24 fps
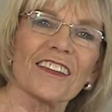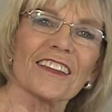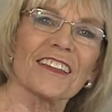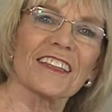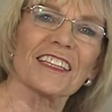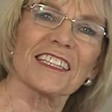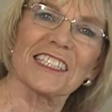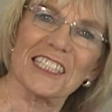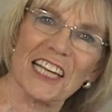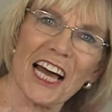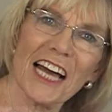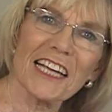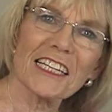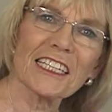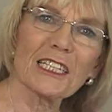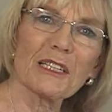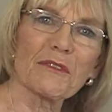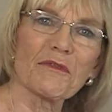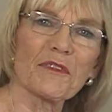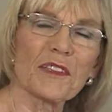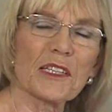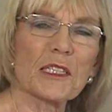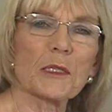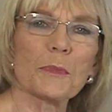The title
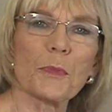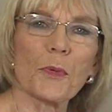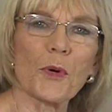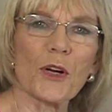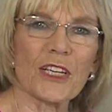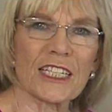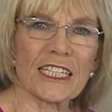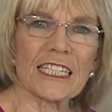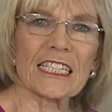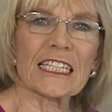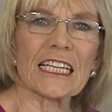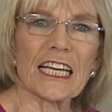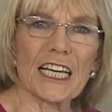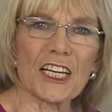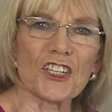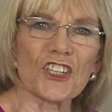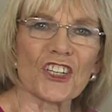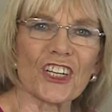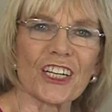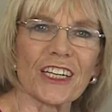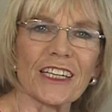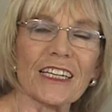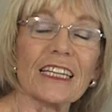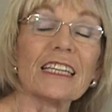of this
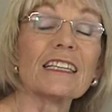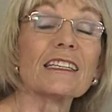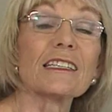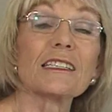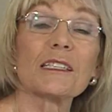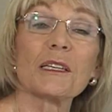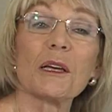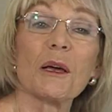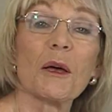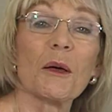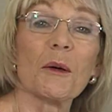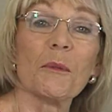presentation is